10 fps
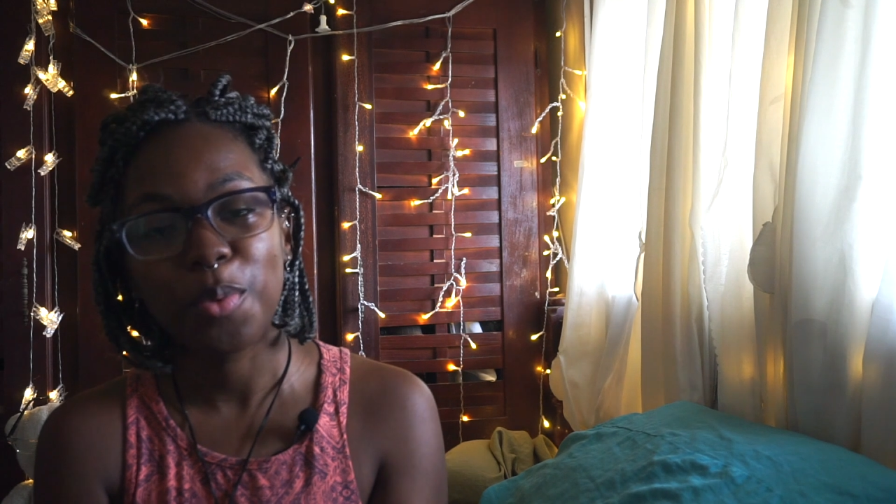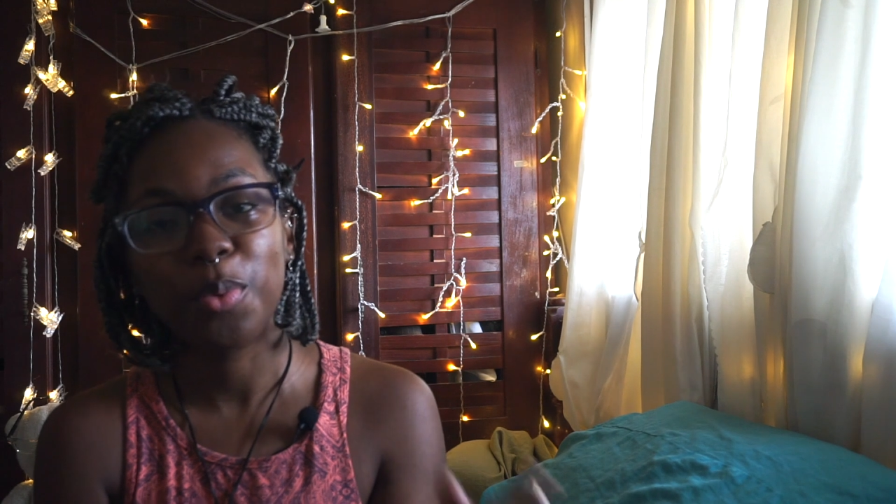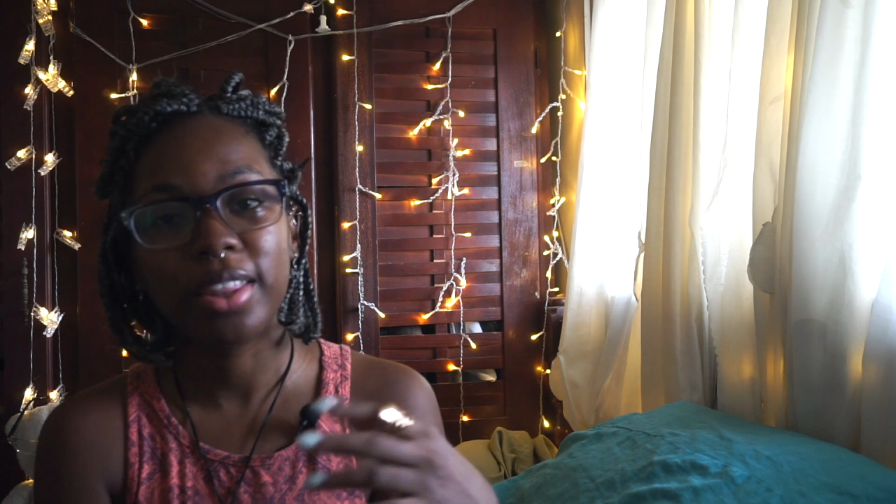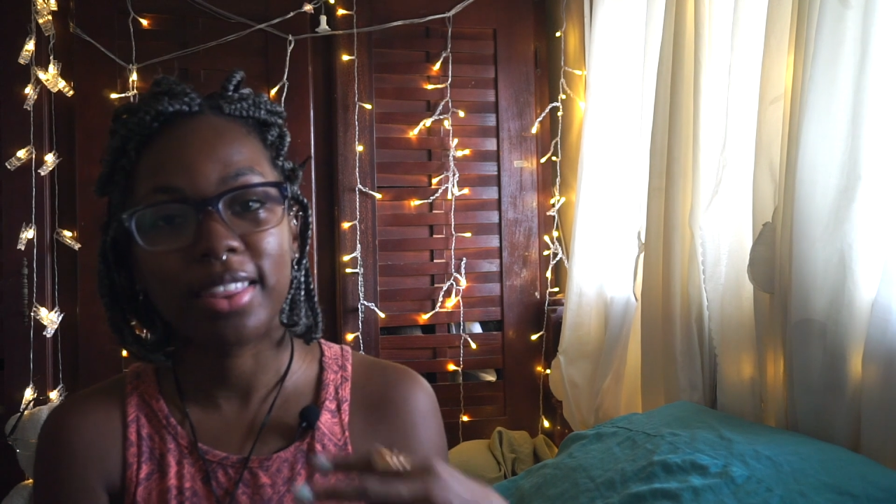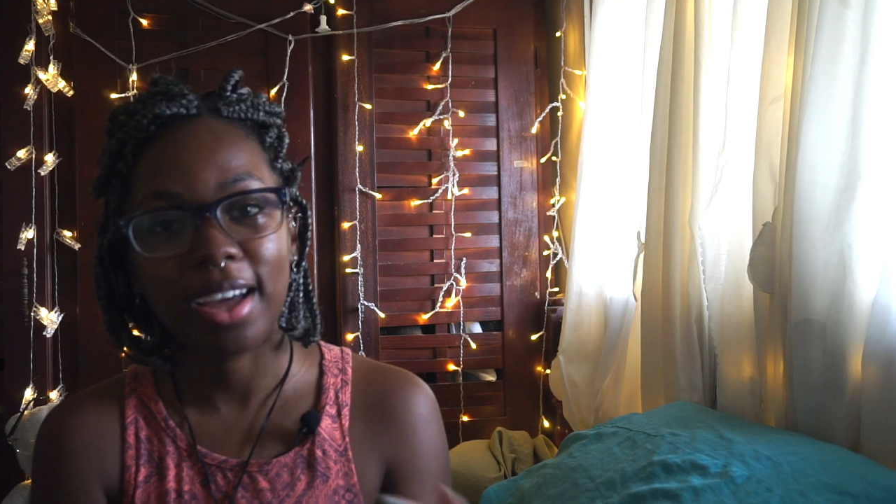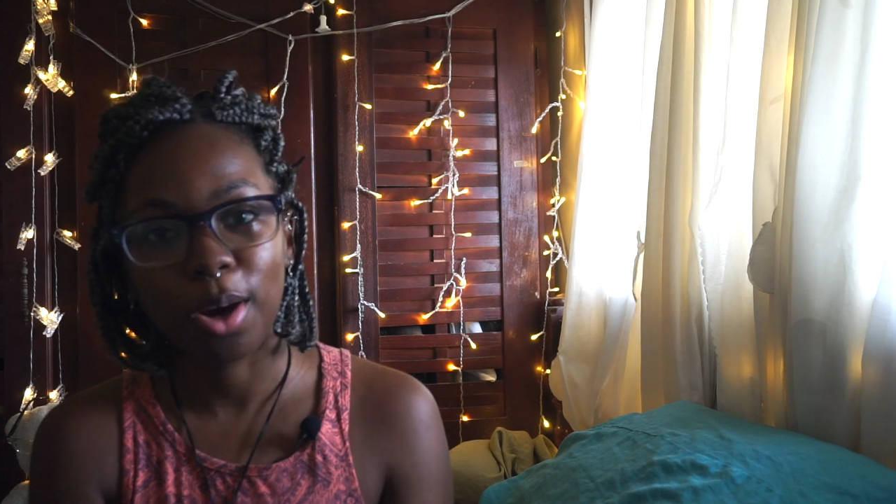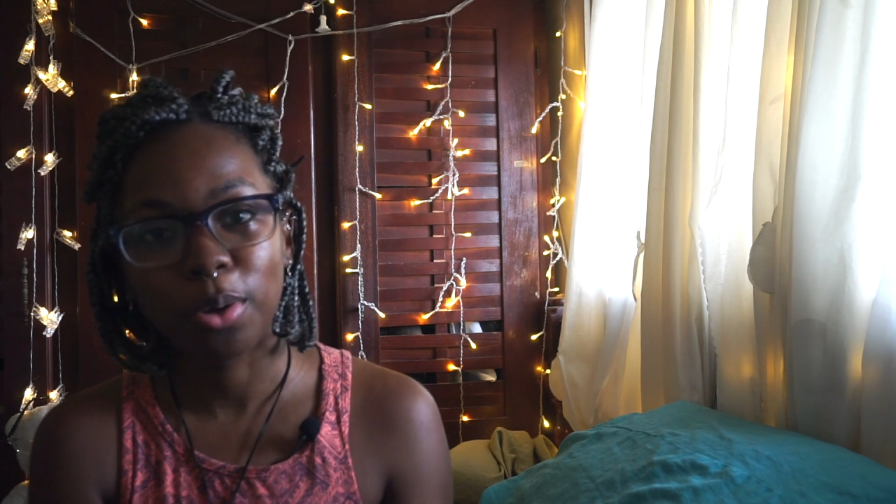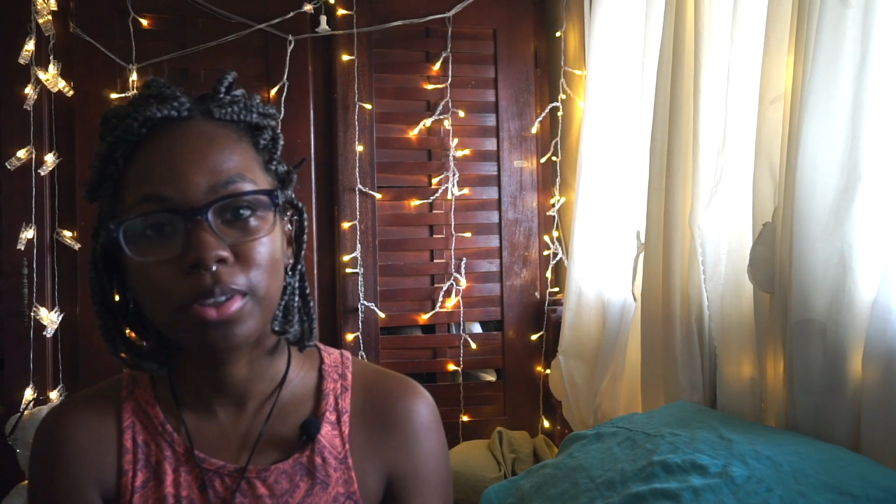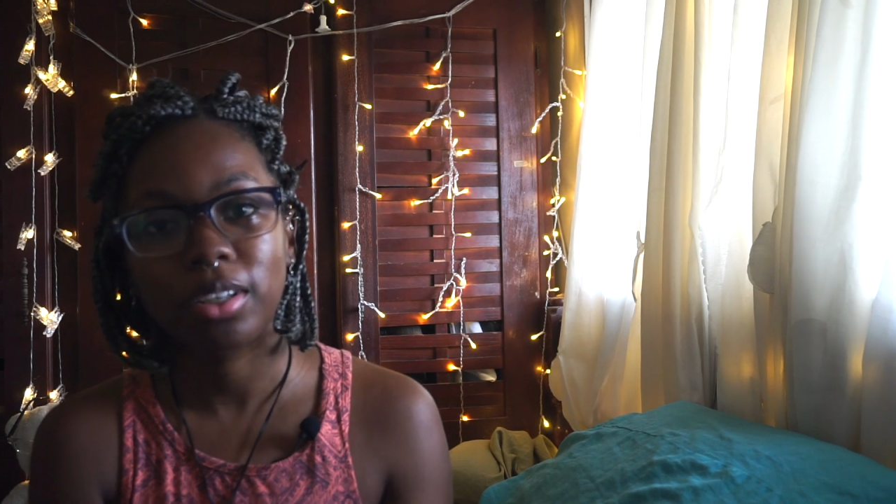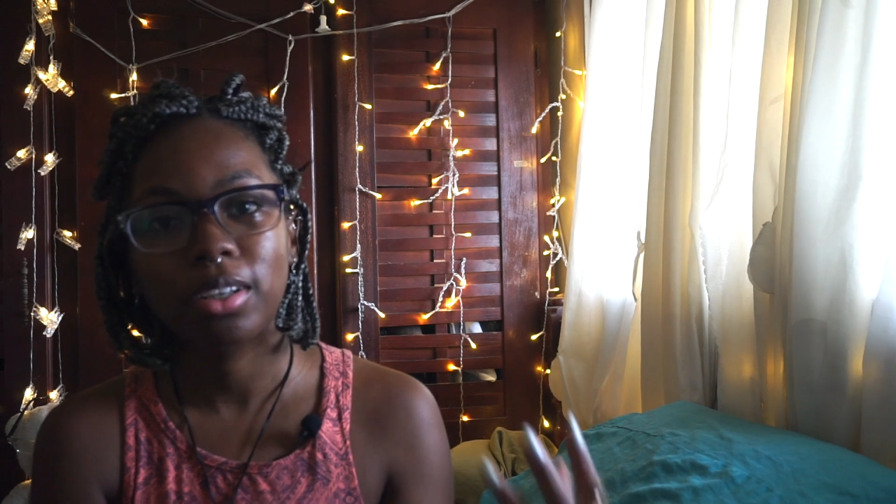
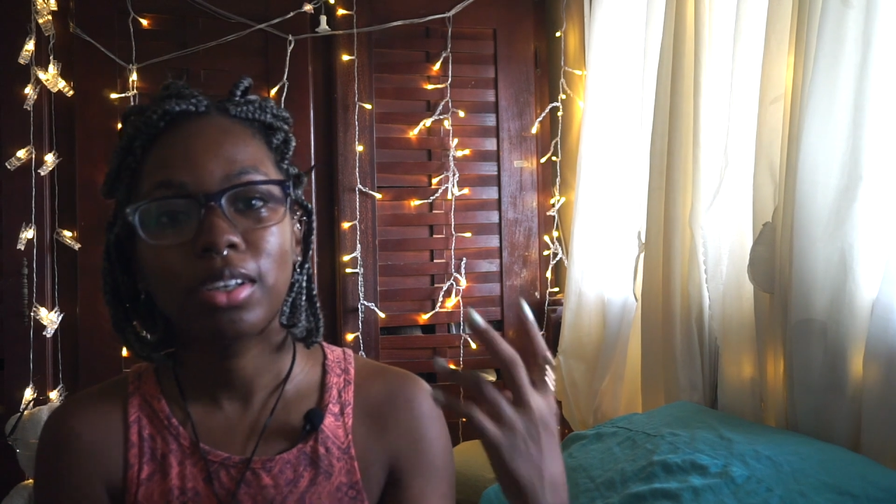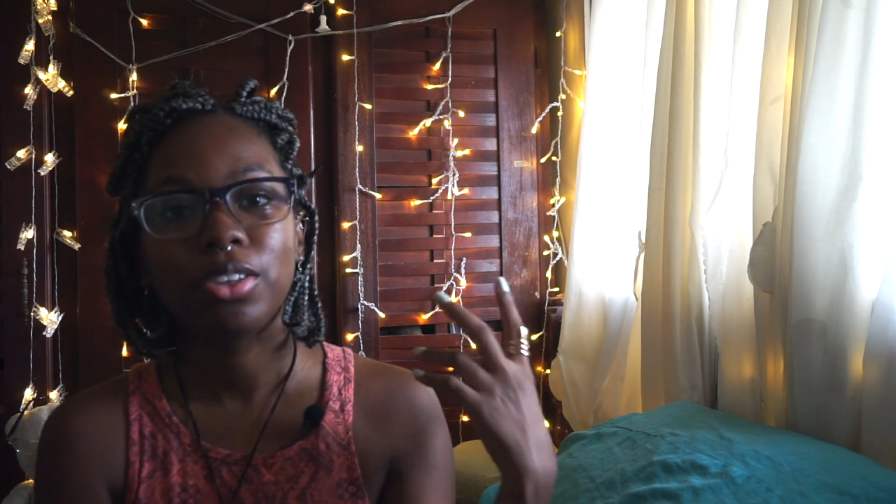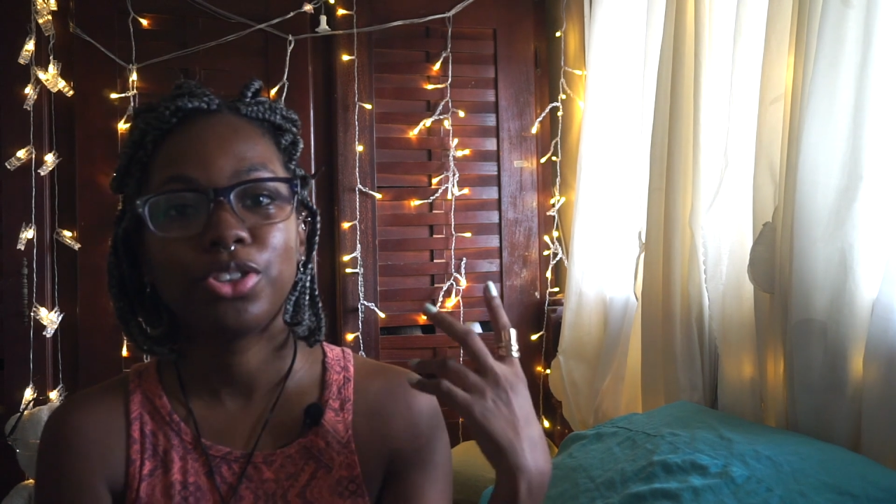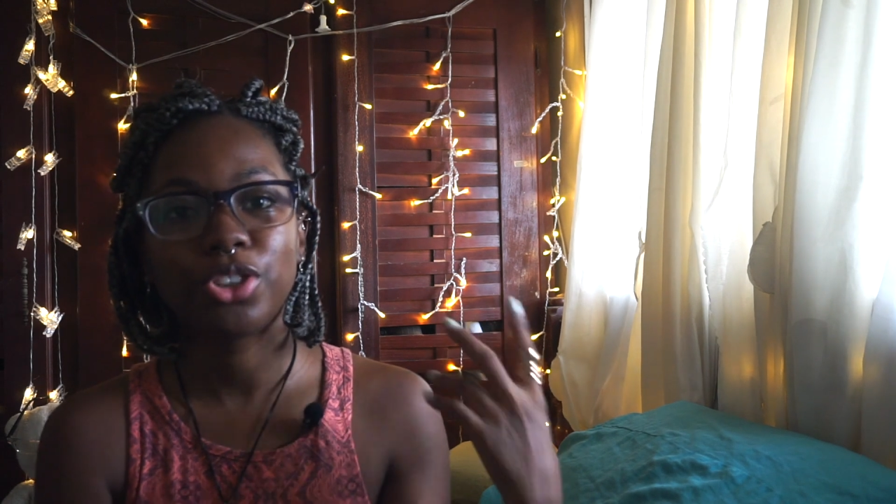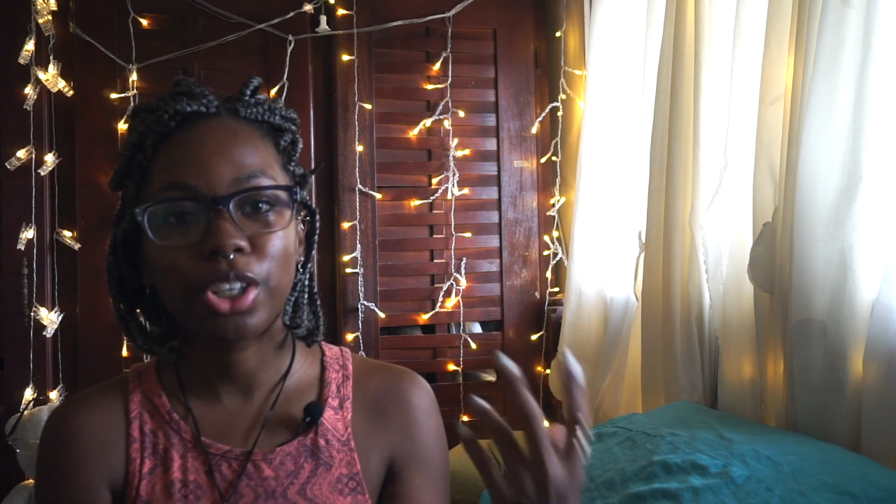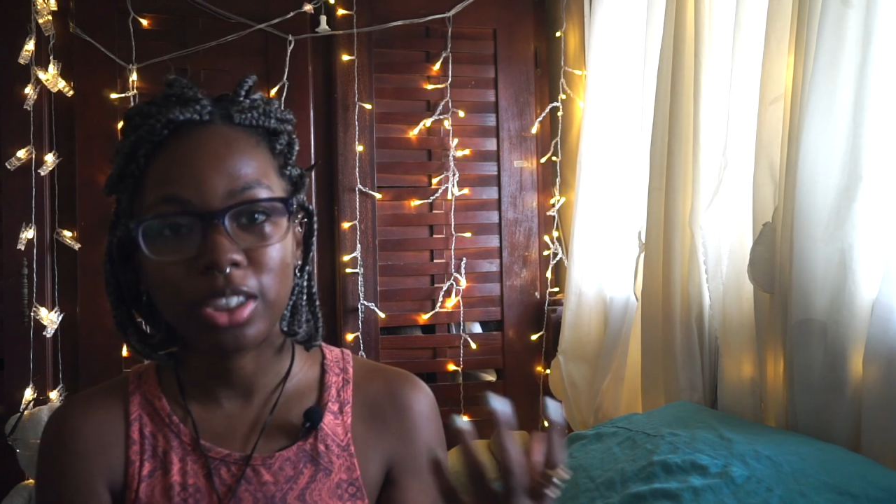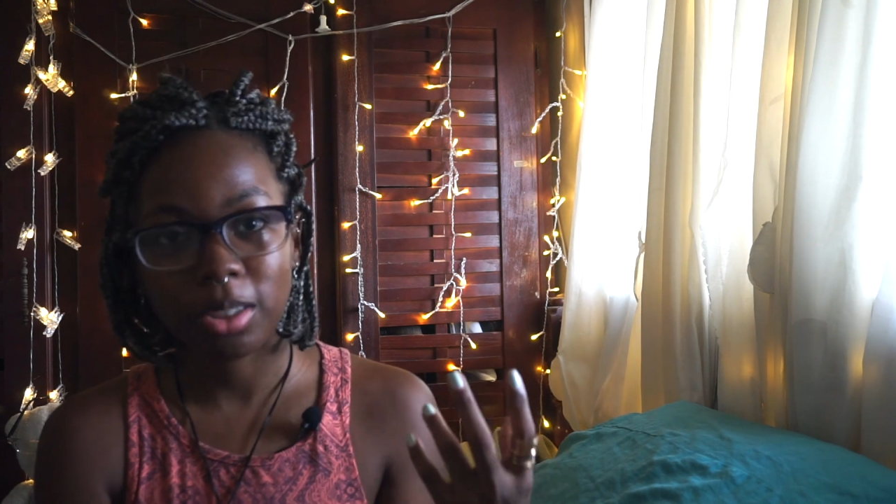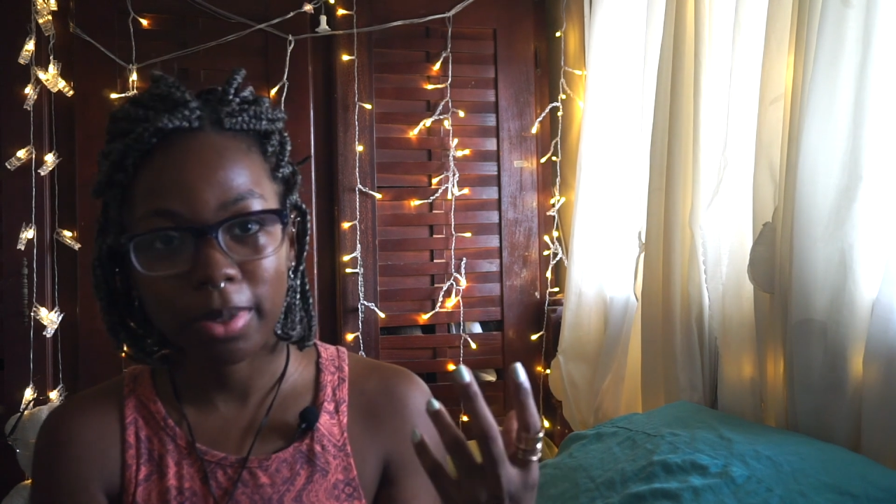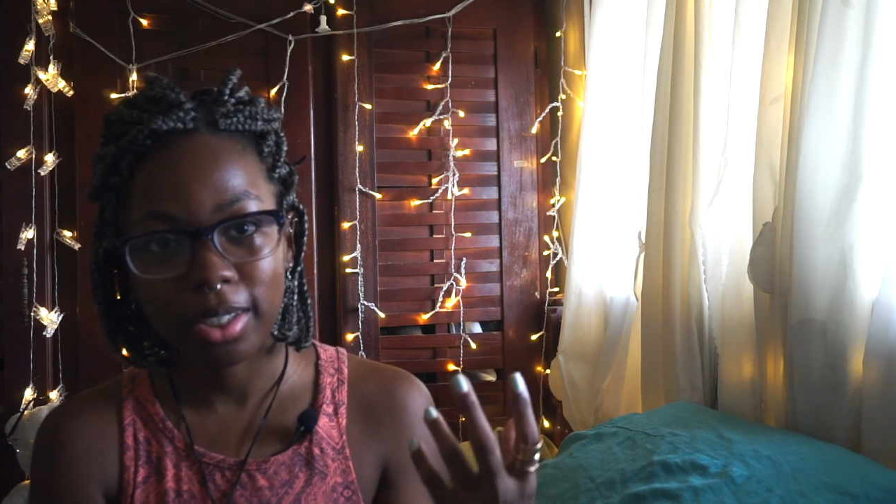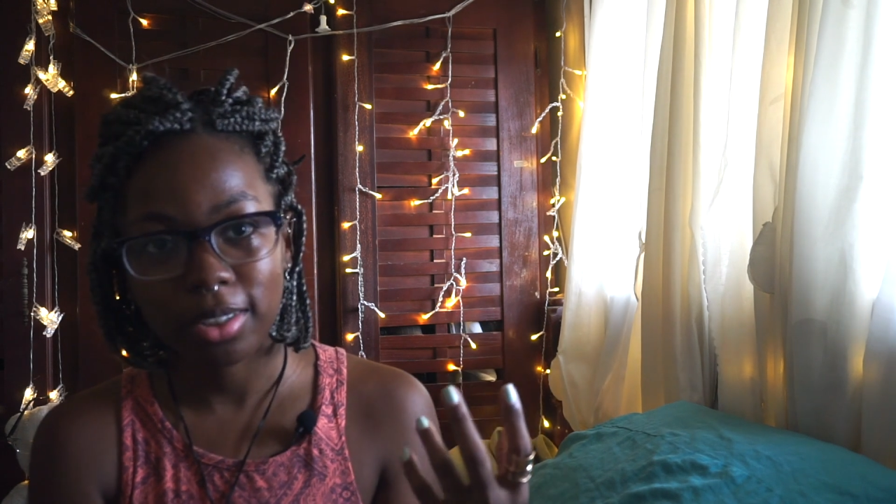without
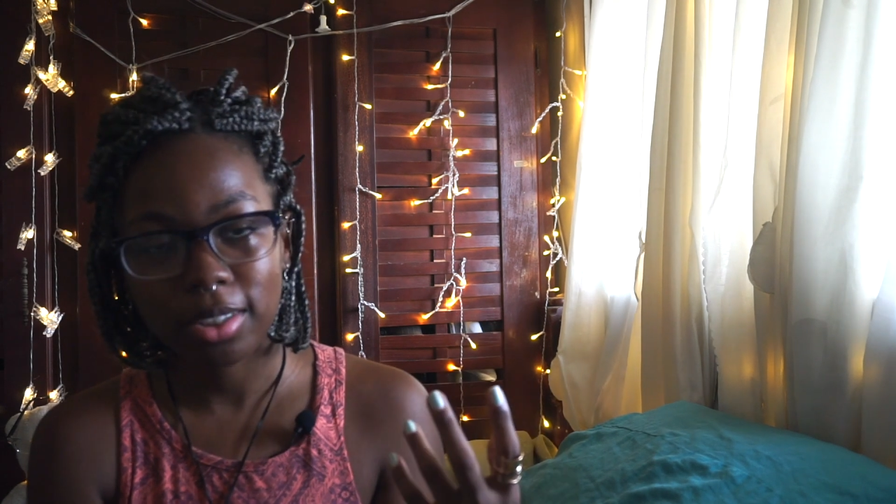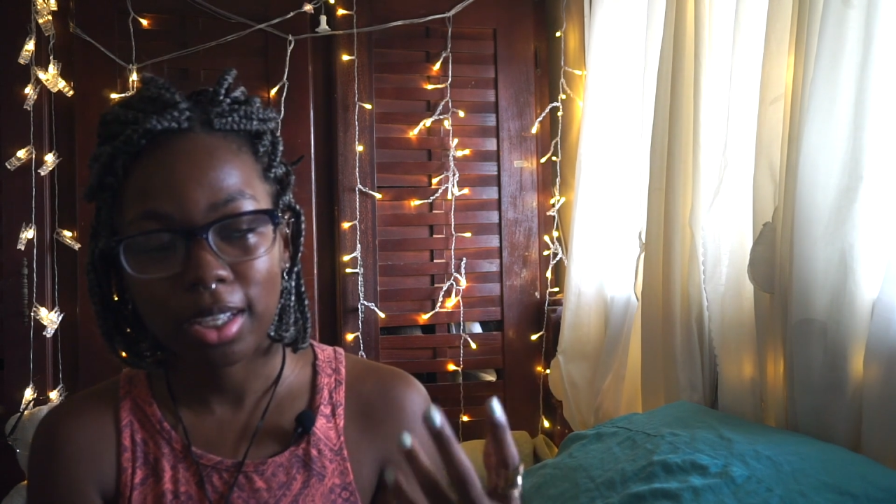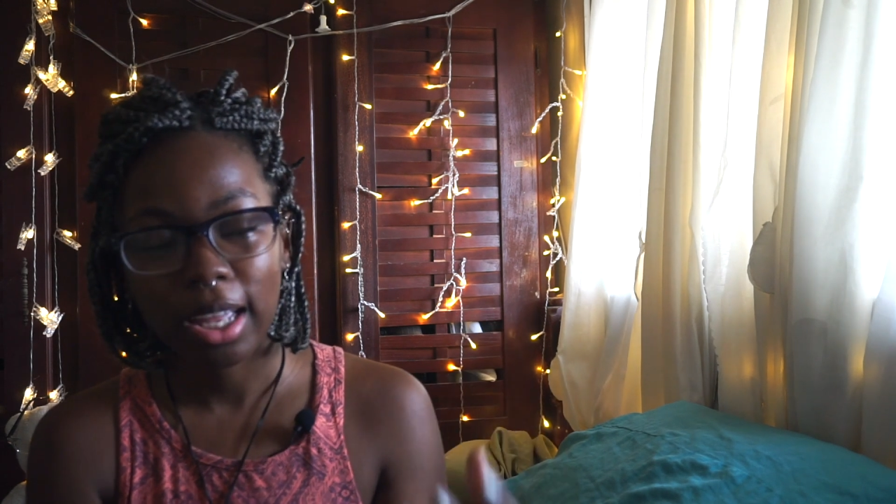judgment.